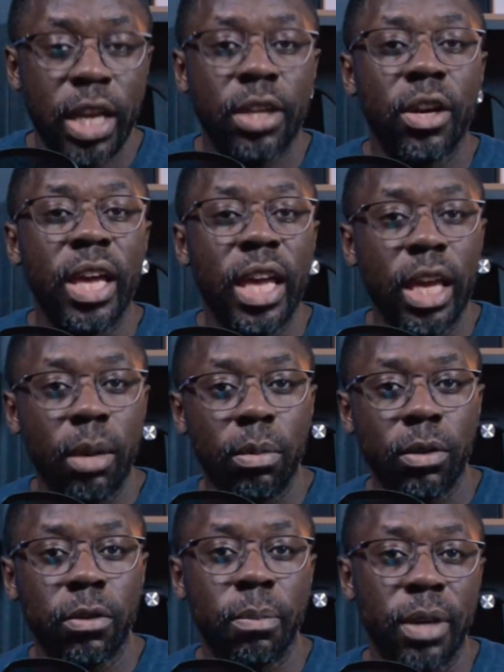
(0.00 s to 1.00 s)
they're
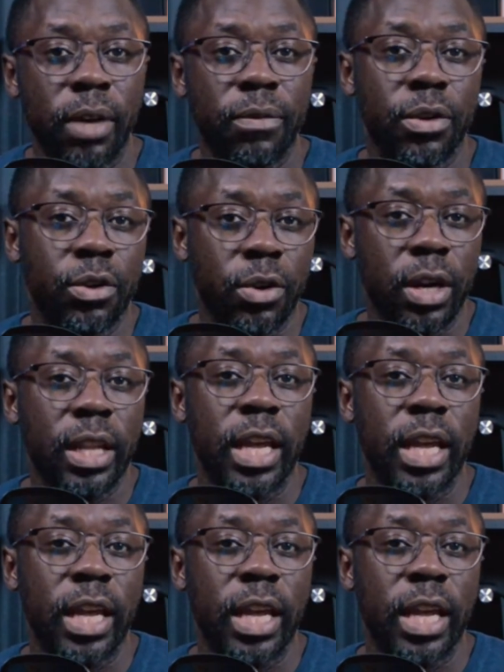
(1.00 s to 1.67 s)
able to pay off the current